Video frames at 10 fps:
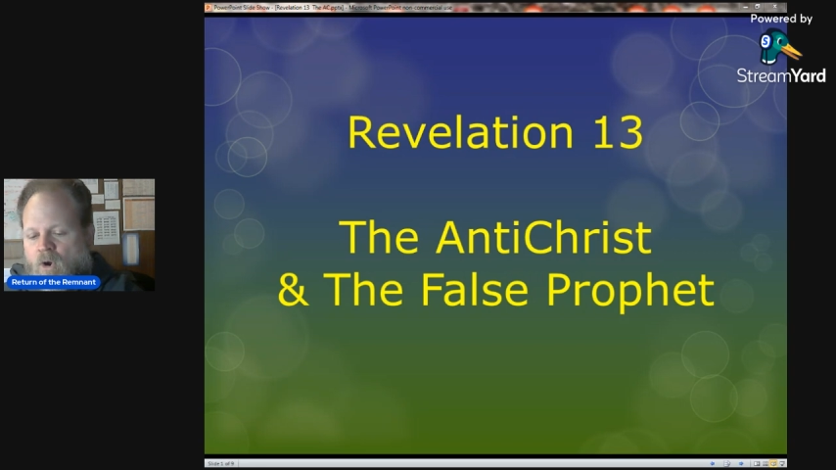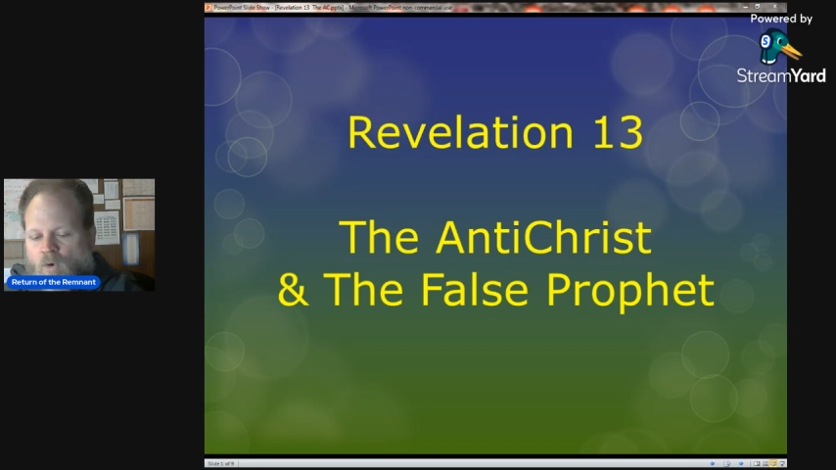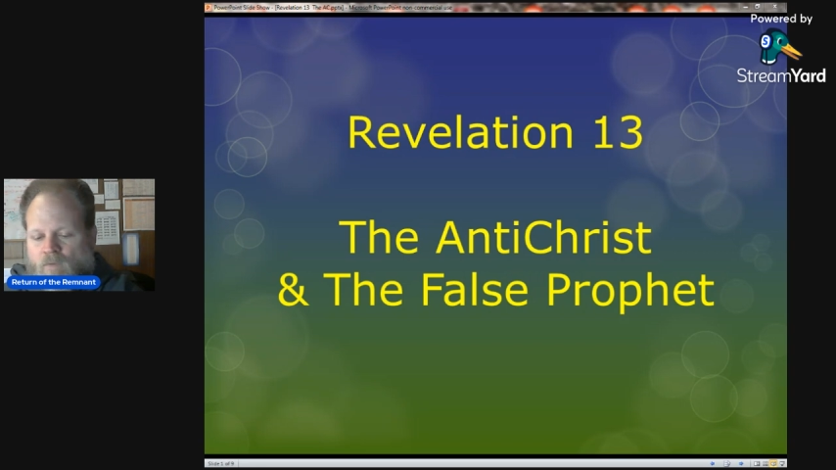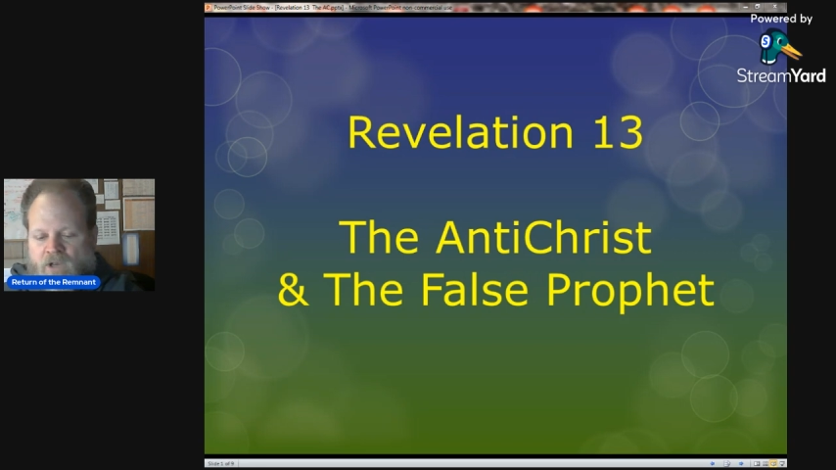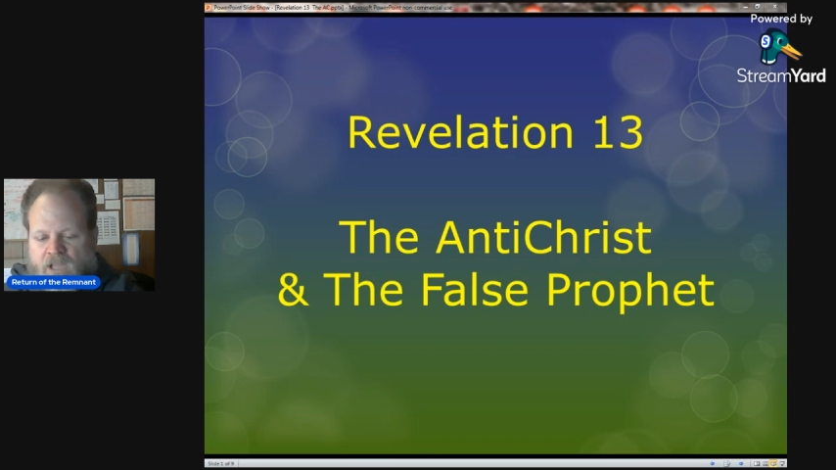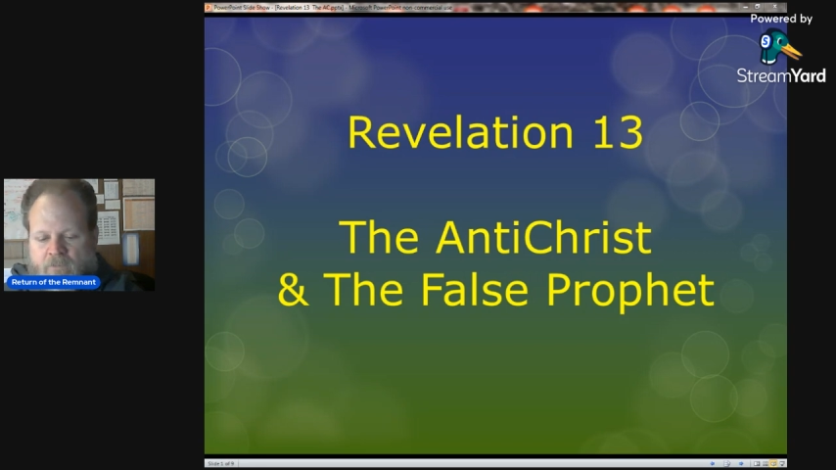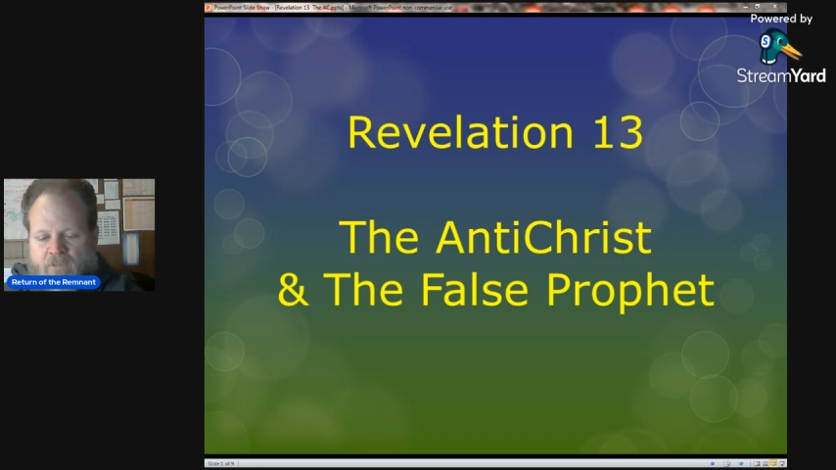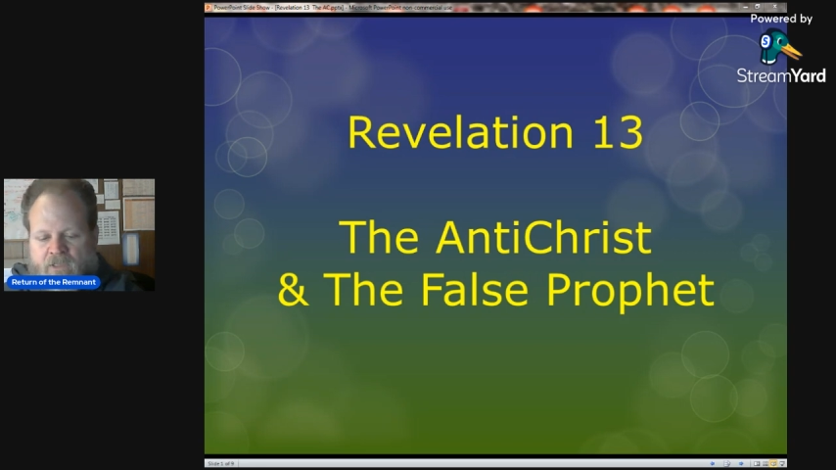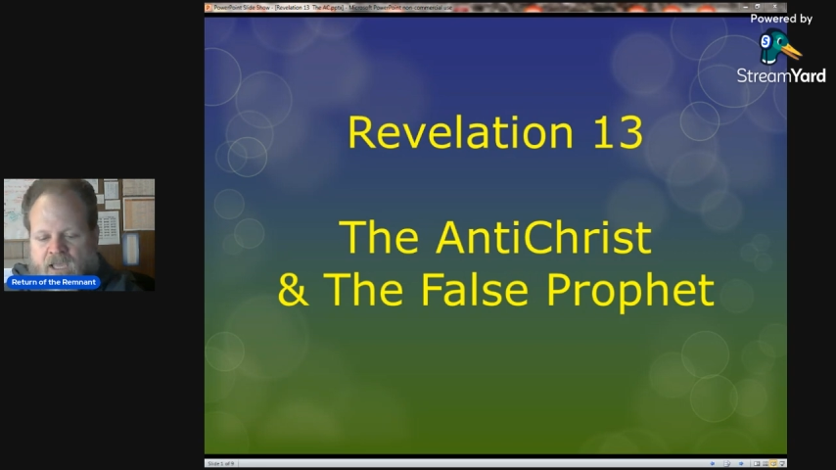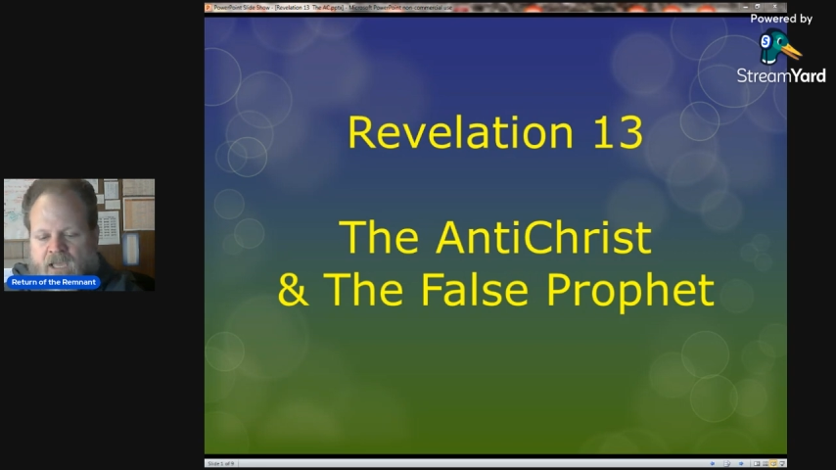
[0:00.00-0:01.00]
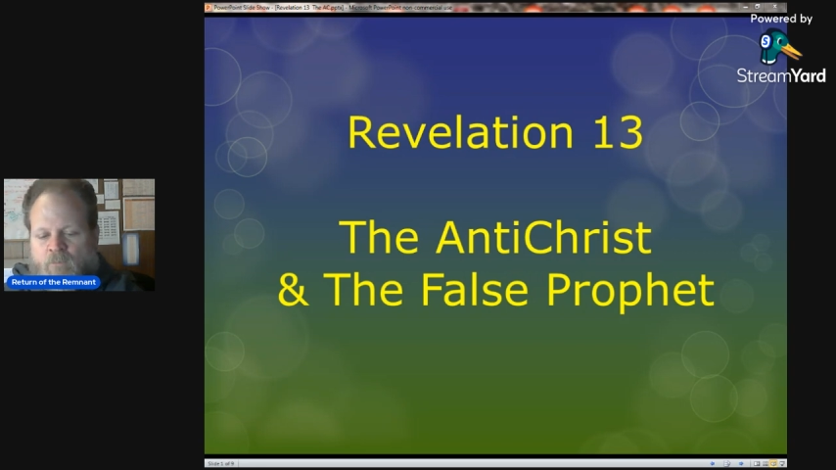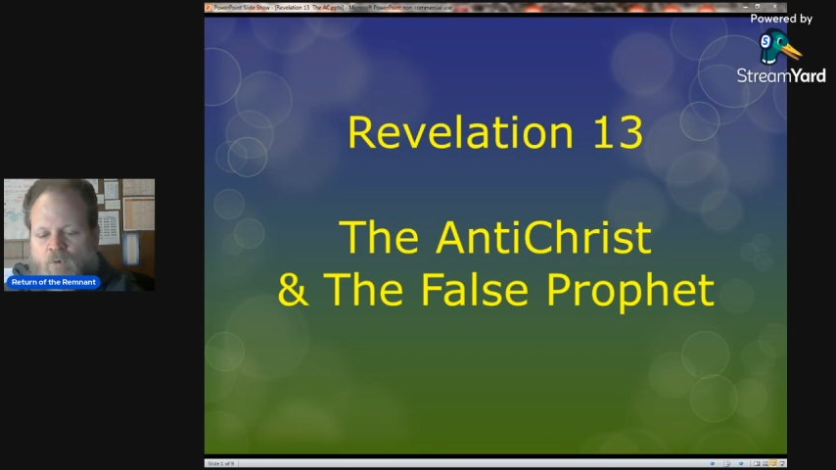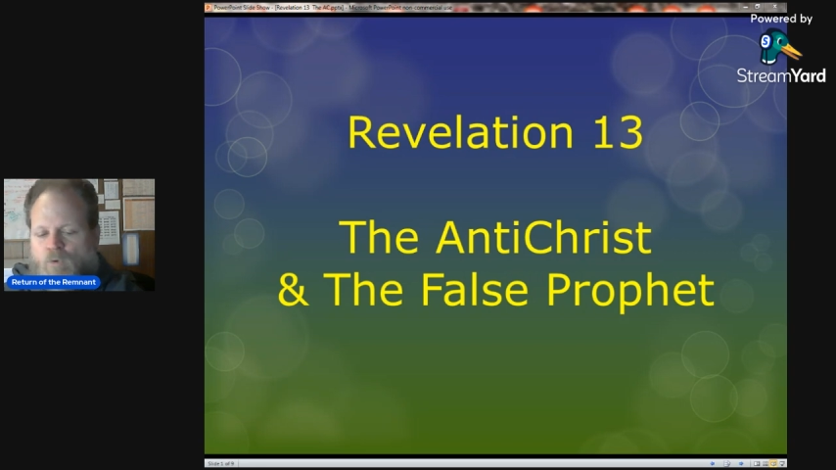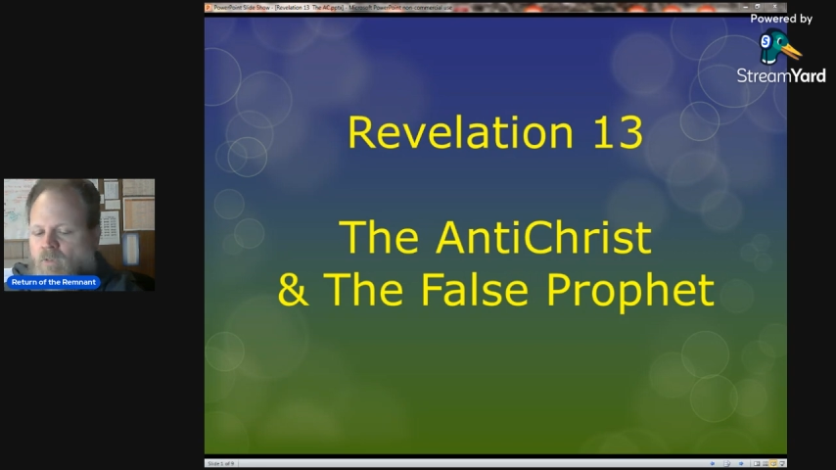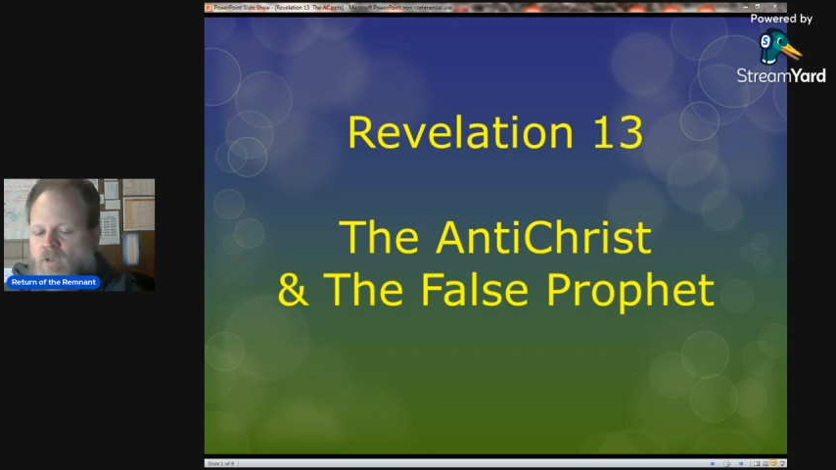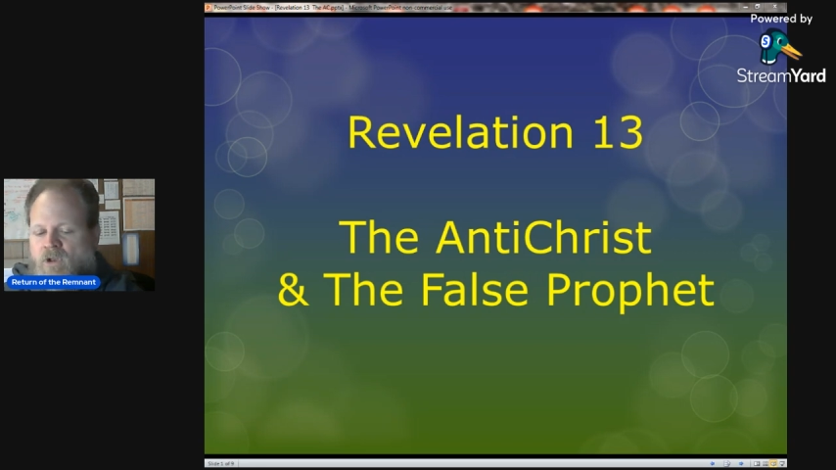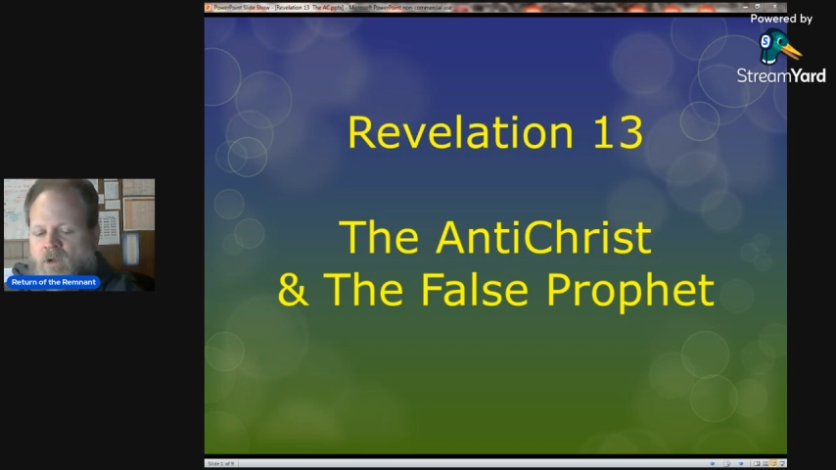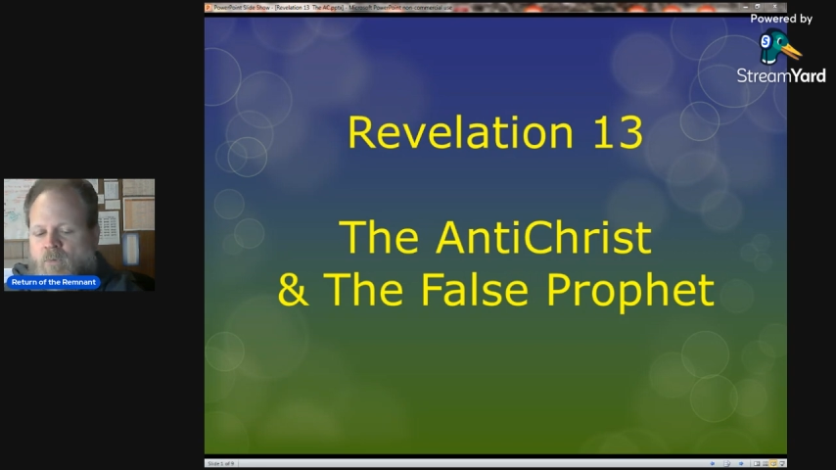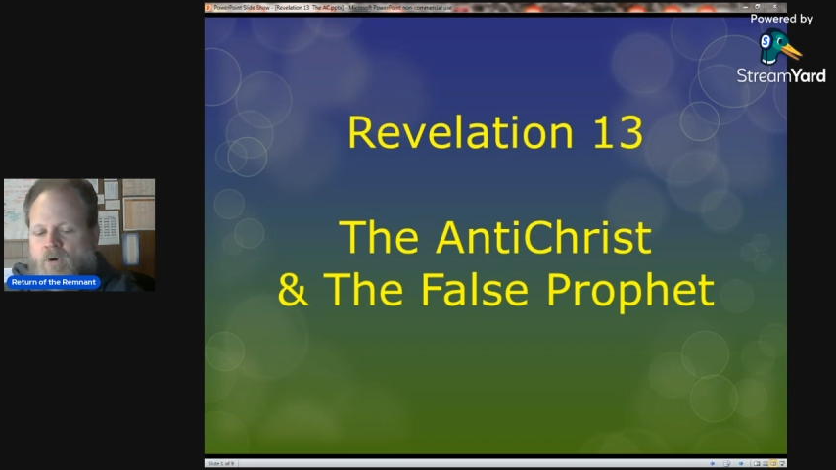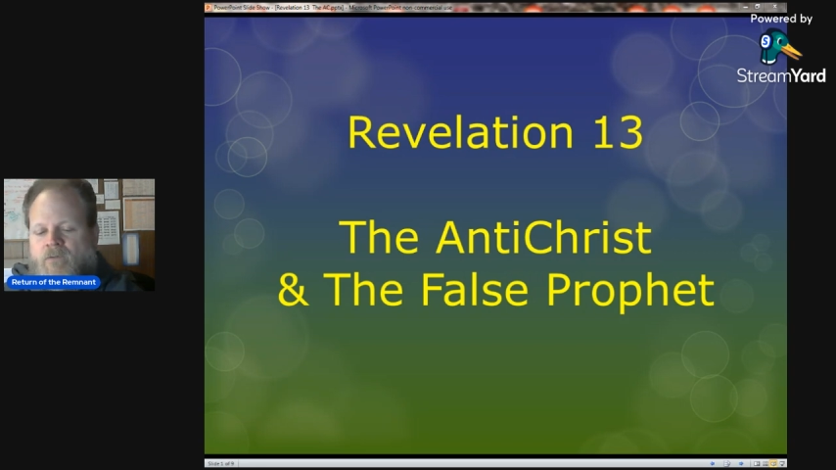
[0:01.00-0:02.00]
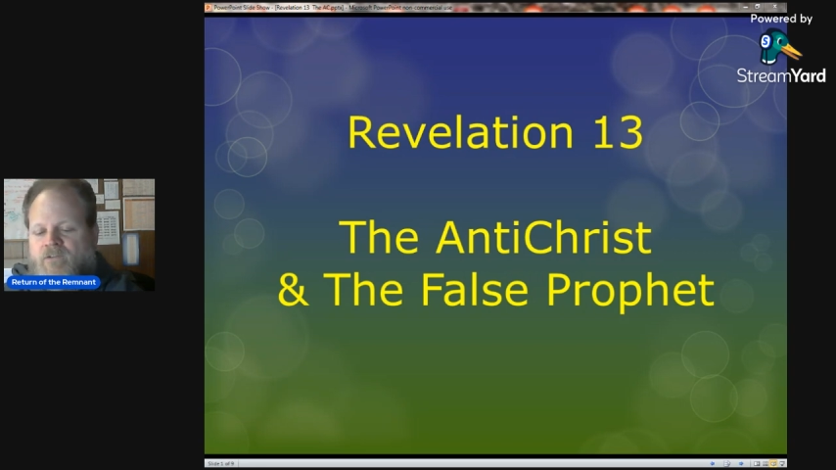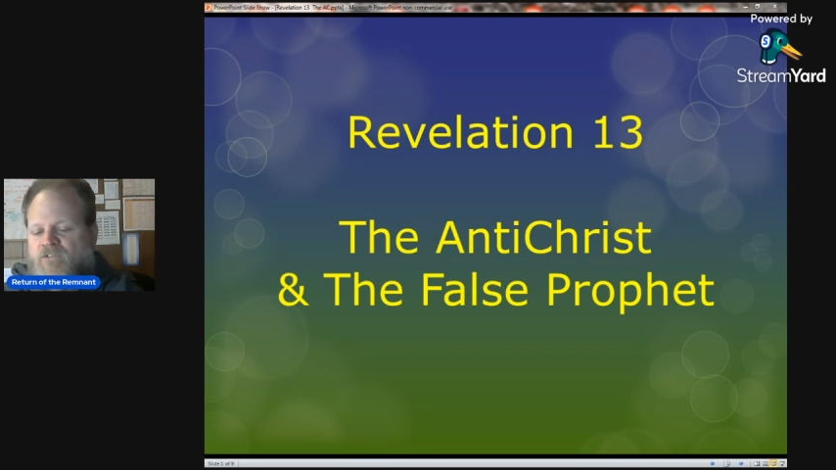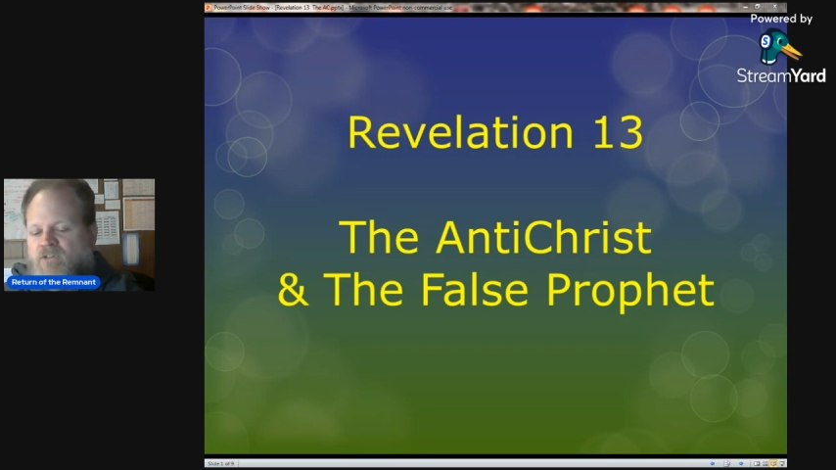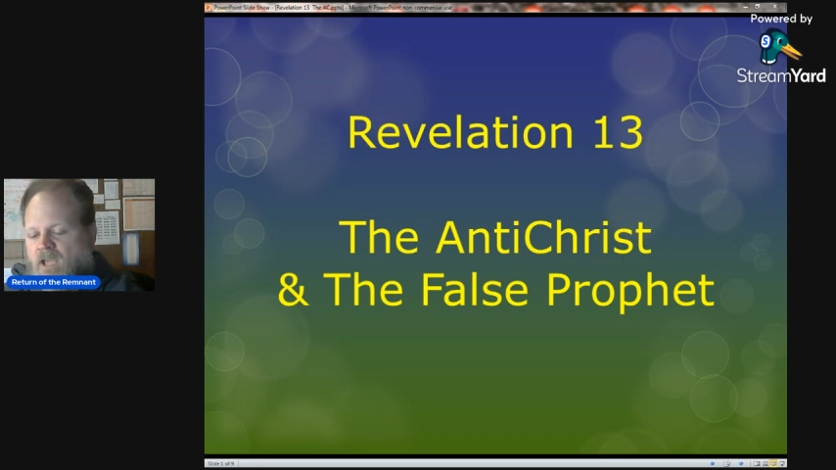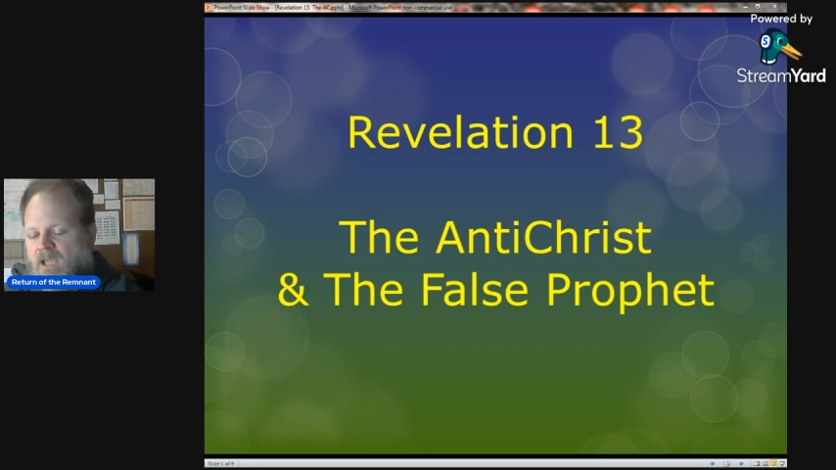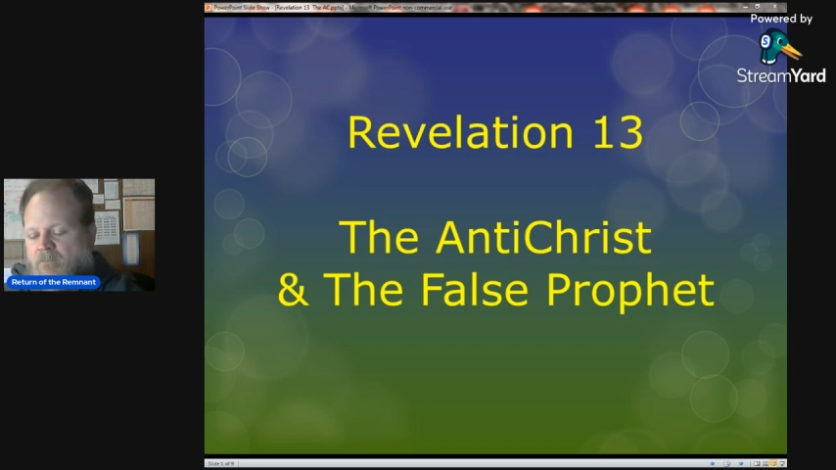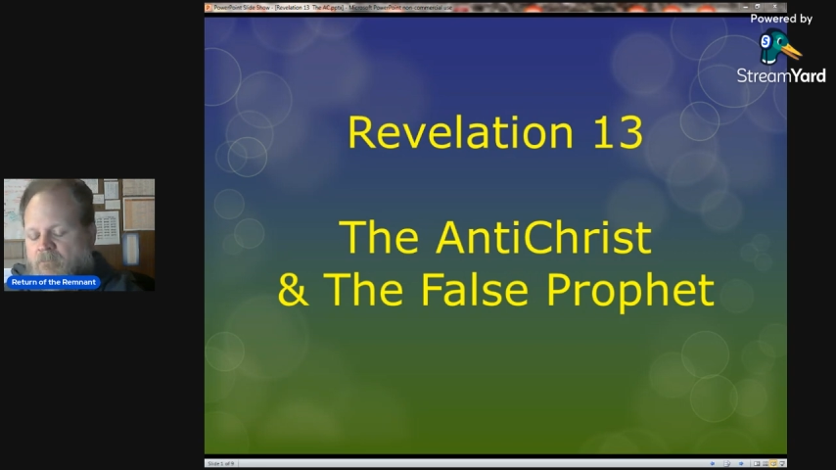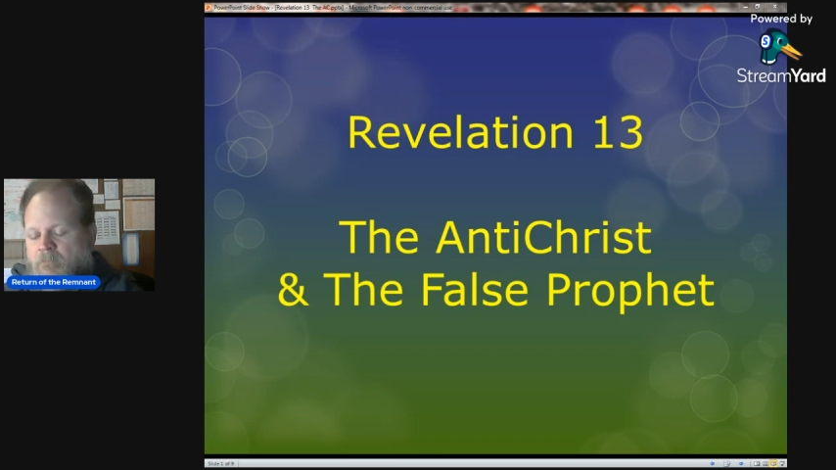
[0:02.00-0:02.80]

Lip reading: or the name of the animal or the number of his name.